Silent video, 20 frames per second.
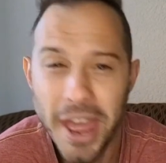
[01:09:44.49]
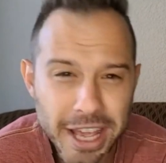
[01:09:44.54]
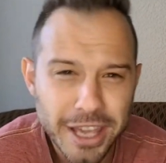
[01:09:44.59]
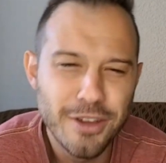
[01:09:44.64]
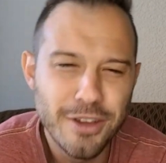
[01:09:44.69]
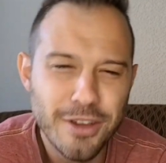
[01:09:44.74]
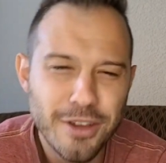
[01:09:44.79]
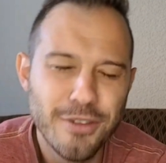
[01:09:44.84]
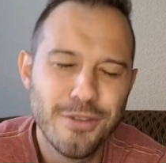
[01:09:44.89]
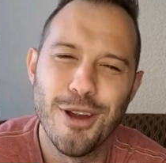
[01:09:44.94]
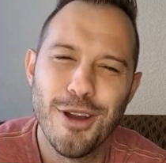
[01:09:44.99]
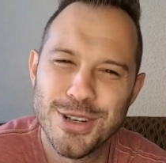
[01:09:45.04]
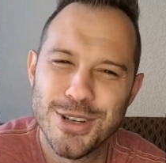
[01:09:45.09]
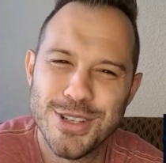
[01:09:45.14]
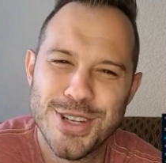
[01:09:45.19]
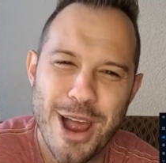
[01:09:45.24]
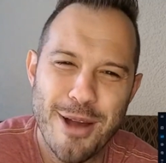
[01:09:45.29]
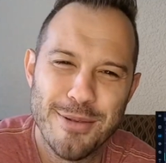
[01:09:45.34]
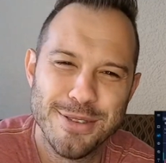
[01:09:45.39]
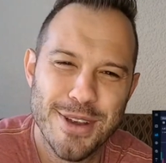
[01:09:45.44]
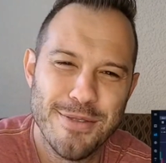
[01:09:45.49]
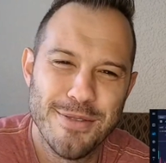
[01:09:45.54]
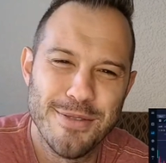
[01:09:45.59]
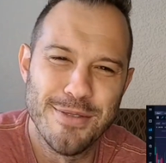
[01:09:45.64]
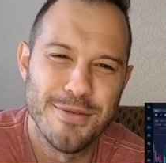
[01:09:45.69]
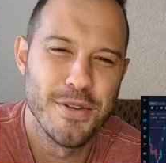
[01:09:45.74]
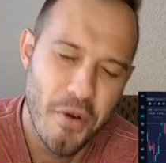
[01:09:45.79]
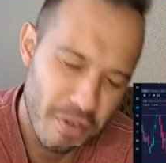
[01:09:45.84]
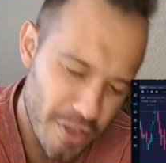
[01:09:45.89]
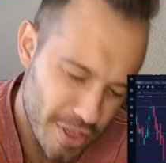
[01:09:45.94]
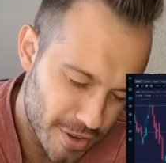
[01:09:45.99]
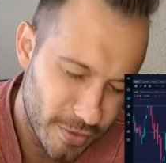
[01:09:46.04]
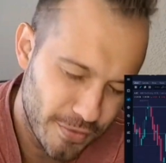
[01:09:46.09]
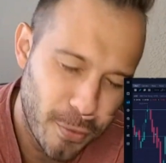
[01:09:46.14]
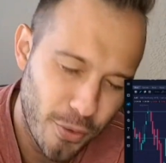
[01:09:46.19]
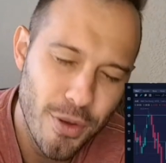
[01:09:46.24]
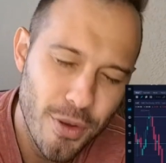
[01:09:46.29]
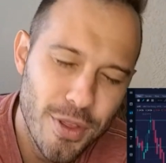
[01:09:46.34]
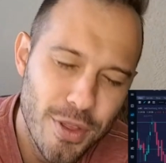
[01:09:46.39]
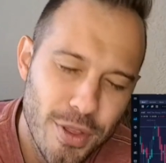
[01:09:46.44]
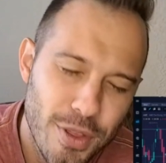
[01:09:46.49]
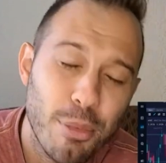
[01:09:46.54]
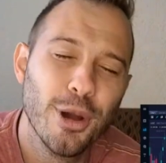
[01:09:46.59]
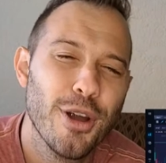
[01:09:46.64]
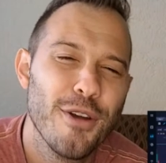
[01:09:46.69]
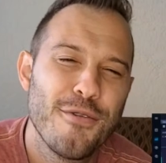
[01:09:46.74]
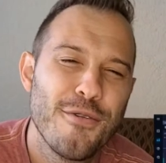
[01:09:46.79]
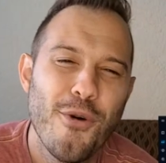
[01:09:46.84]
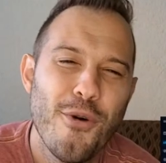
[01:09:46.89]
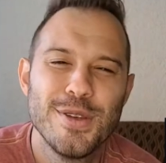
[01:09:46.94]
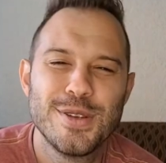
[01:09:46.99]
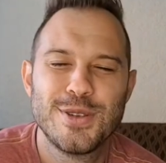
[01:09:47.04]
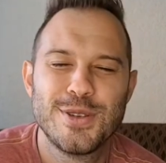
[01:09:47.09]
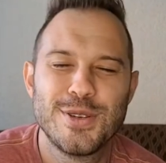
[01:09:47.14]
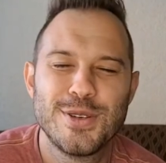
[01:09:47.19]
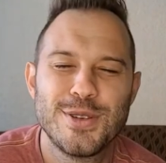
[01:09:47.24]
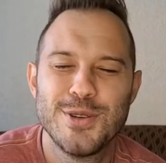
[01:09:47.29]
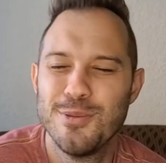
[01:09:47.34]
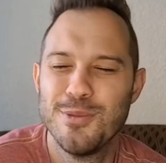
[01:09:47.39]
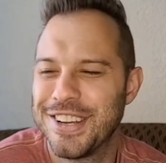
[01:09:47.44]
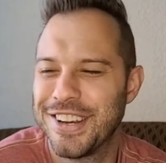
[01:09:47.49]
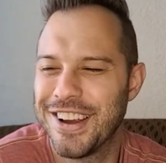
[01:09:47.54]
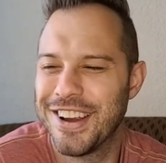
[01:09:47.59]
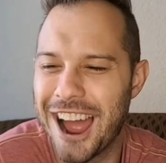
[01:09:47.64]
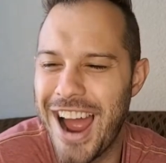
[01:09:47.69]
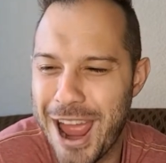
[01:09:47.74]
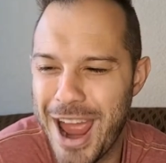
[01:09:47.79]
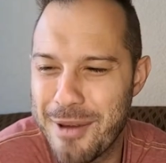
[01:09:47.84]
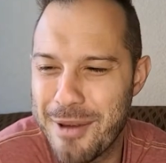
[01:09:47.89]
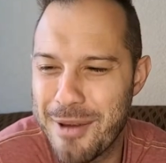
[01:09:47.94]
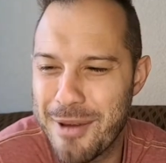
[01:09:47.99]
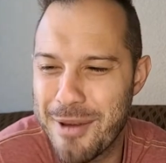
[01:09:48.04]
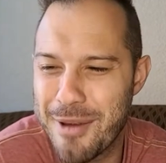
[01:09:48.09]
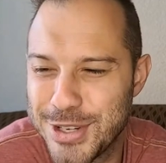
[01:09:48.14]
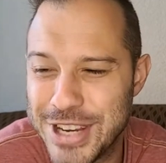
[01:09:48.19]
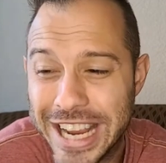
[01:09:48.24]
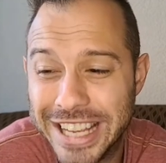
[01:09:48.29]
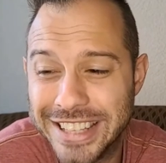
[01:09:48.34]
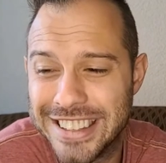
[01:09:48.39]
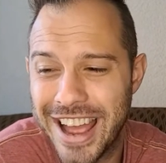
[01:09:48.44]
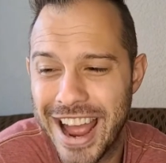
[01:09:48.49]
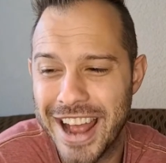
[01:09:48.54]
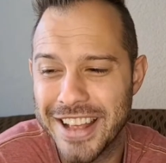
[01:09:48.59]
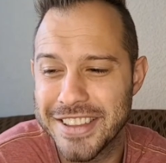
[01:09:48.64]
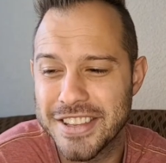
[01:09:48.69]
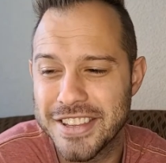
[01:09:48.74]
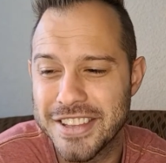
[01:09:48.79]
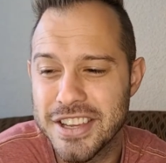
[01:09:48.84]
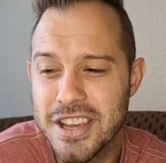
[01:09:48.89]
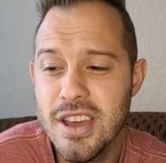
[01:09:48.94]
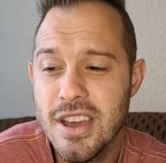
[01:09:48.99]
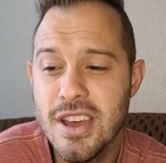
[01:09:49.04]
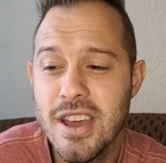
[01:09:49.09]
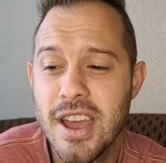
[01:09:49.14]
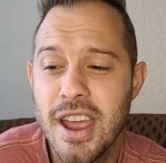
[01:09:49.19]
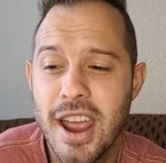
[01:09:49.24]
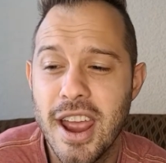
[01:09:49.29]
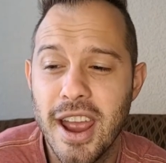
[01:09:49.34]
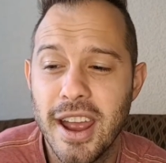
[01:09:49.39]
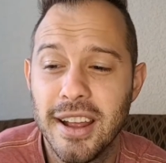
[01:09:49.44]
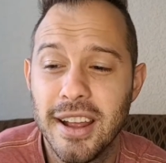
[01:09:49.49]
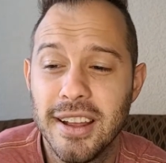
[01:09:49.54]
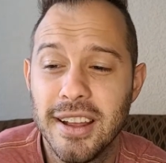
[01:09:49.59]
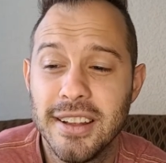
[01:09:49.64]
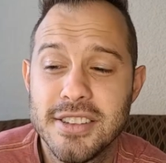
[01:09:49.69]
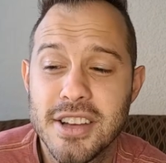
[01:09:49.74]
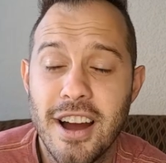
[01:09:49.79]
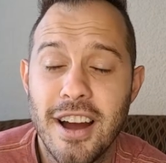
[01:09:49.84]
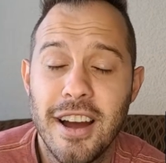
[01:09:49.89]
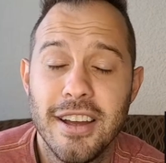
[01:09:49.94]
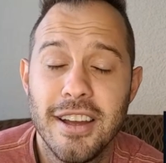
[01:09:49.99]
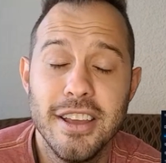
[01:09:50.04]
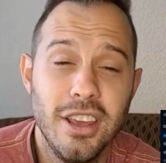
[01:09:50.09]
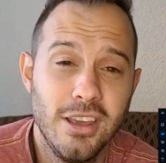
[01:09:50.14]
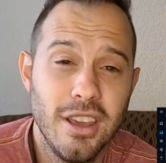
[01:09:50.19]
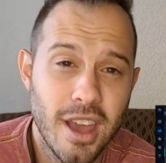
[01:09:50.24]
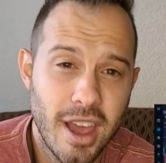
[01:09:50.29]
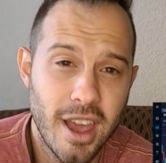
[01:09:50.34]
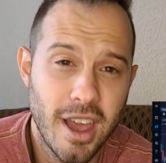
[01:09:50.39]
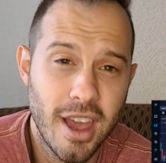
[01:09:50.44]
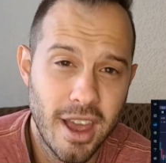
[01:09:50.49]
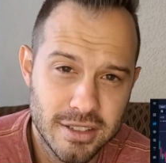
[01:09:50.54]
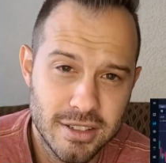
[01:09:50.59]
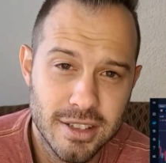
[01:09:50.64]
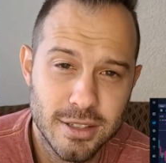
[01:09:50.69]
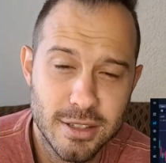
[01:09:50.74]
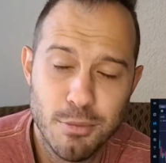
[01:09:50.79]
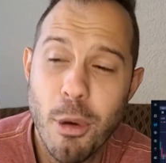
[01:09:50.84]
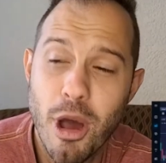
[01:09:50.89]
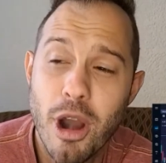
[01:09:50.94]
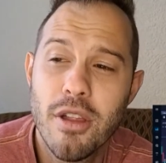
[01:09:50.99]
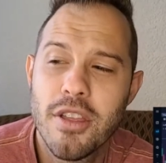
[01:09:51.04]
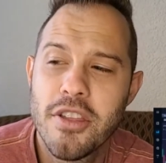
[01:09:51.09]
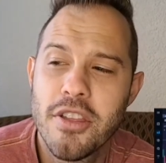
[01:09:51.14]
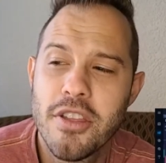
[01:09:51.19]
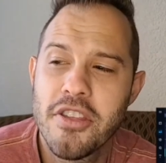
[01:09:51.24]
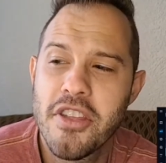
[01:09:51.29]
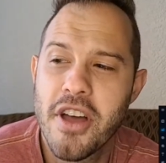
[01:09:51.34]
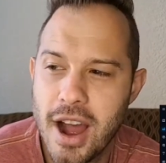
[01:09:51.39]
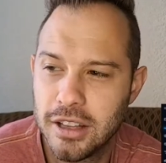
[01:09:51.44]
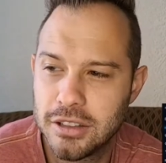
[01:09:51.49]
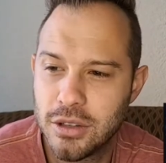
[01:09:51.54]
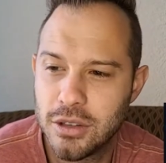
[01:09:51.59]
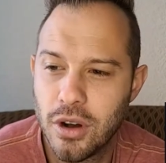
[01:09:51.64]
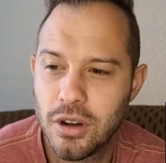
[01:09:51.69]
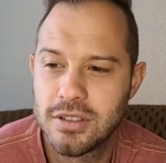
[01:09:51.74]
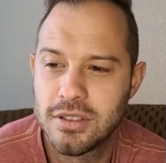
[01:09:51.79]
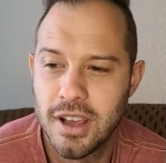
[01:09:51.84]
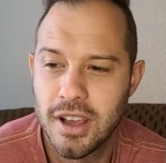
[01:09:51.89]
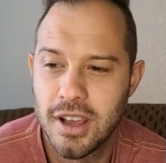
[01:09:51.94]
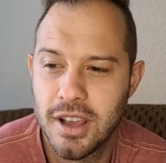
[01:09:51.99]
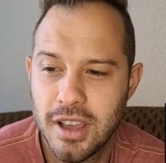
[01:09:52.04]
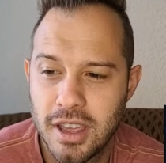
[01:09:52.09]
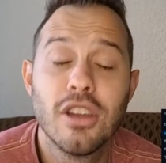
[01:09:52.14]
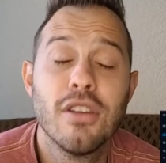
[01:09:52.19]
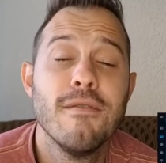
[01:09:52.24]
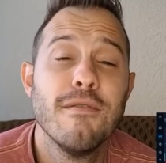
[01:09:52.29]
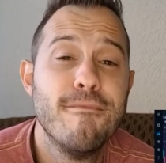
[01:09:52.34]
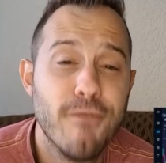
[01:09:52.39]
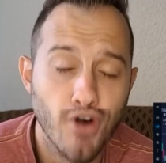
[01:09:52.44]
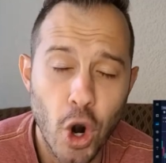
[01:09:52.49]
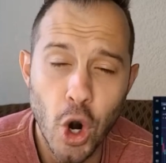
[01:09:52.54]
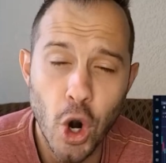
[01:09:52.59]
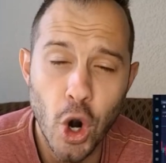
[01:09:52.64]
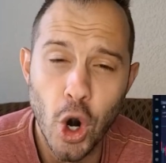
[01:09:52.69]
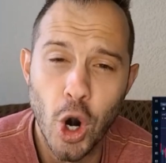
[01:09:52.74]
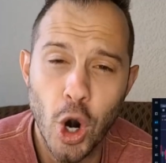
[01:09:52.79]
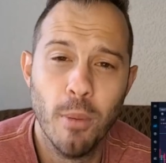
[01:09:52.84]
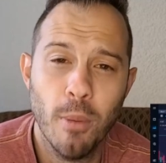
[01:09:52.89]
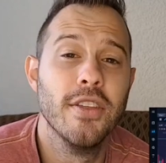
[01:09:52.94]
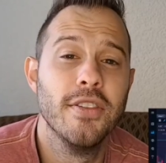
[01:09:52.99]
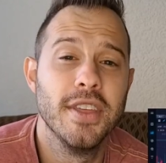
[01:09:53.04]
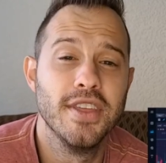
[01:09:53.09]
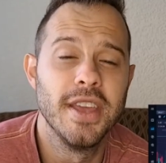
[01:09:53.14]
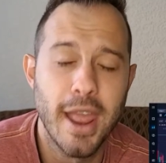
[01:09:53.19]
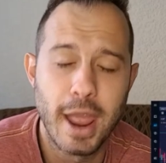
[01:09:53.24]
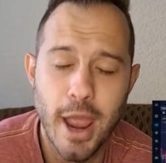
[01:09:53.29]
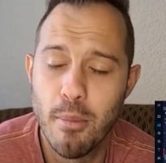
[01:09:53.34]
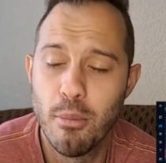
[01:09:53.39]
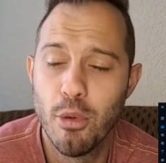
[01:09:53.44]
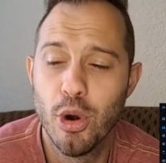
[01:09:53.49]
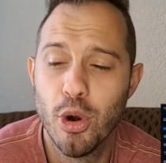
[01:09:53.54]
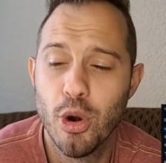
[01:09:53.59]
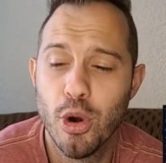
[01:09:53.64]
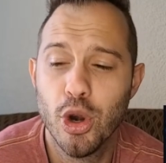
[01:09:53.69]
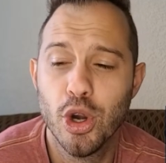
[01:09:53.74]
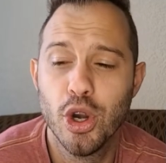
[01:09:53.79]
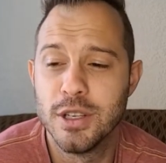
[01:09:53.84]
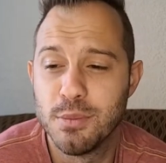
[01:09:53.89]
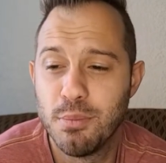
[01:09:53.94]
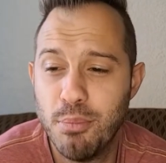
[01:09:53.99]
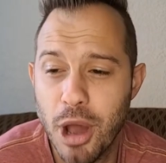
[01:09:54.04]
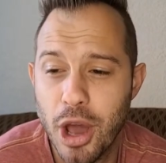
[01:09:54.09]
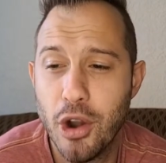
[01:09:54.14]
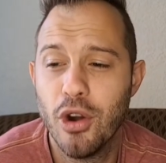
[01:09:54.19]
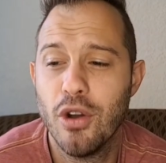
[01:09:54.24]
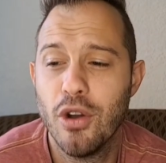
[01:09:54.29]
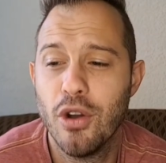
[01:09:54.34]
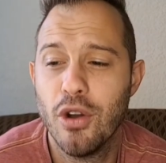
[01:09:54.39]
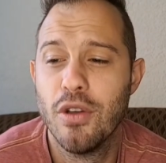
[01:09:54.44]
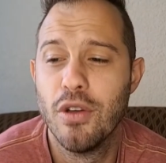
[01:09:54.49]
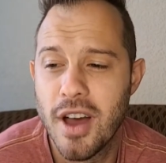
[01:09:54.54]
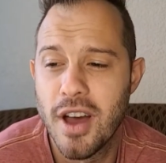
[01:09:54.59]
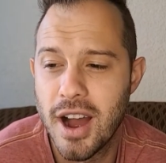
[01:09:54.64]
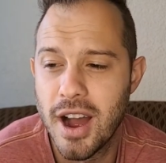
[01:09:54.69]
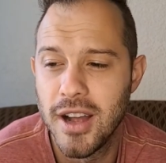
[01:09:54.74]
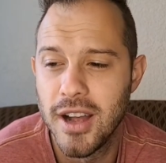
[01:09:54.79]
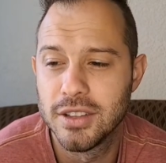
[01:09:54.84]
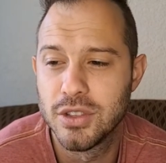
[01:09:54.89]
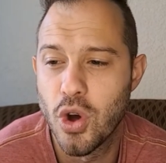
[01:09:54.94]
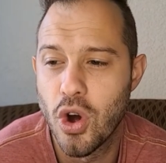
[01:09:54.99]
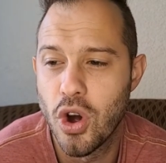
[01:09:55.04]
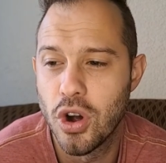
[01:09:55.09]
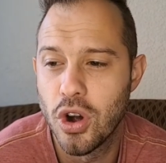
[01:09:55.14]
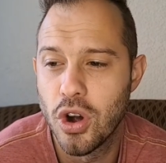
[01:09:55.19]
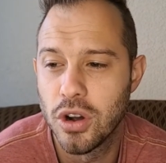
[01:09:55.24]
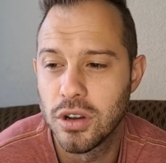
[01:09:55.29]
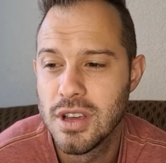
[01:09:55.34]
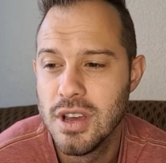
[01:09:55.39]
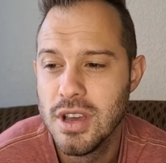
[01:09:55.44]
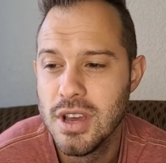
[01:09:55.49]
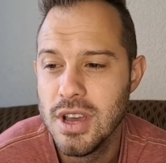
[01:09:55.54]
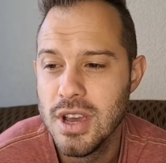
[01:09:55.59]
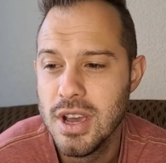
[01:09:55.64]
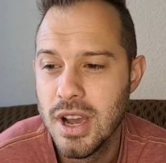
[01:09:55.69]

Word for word: Thank you very much, Diamonds Every before for the burger for the super sticker. I appreciate that. And uh, yes, it's better than the hot dogs. I can confirm that the hamburger is better than the hot dogs.